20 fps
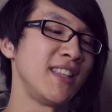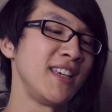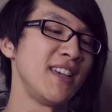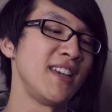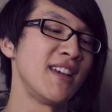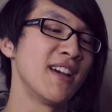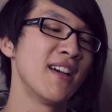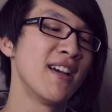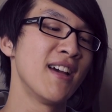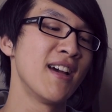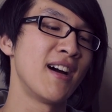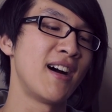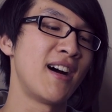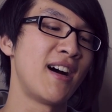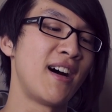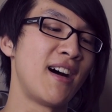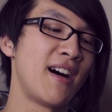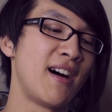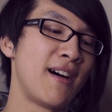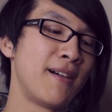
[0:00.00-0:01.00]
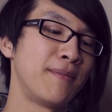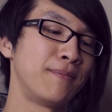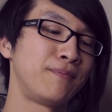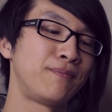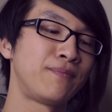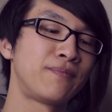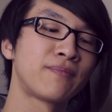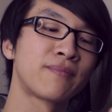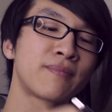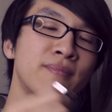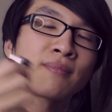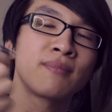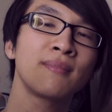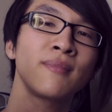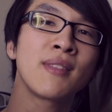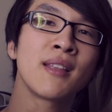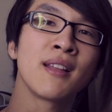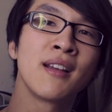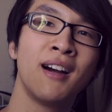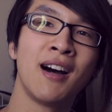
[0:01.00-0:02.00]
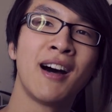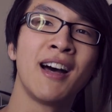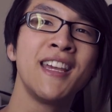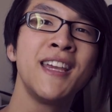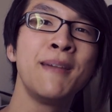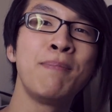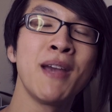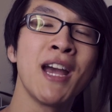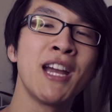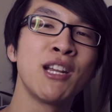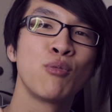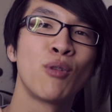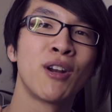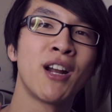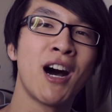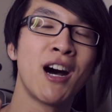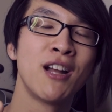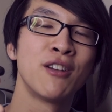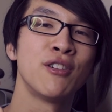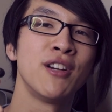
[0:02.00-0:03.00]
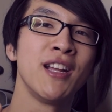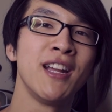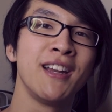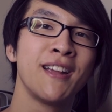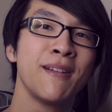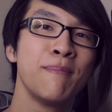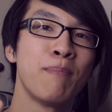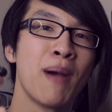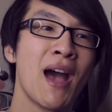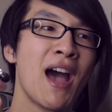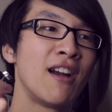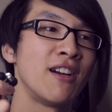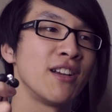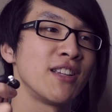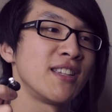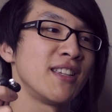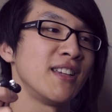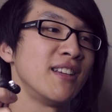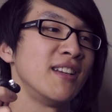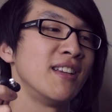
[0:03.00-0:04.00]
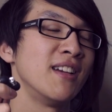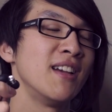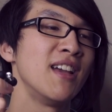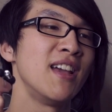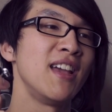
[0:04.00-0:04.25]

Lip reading: The EPH-100 in comparison